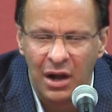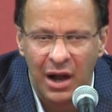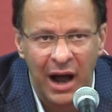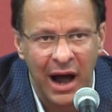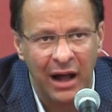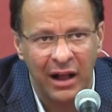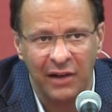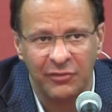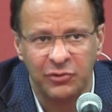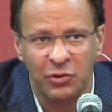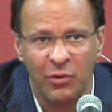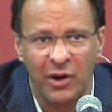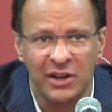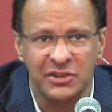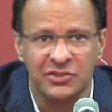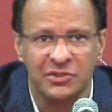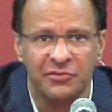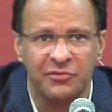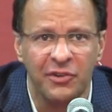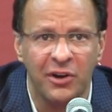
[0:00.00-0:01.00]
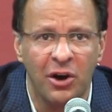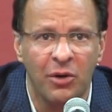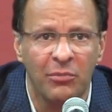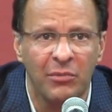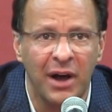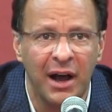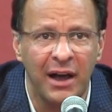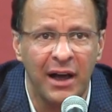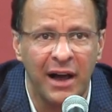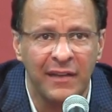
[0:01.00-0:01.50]
I'll have to watch the
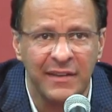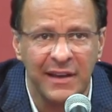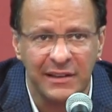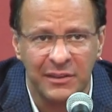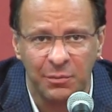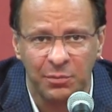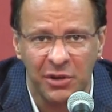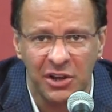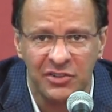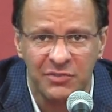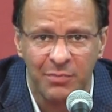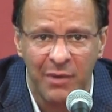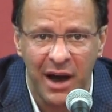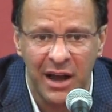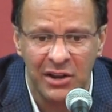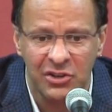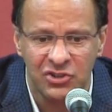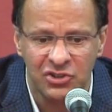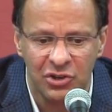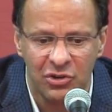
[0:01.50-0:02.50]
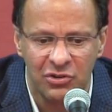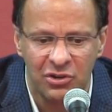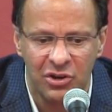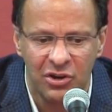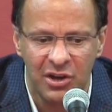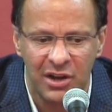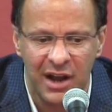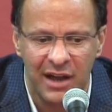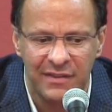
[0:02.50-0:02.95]
film. I think the plus minus show good.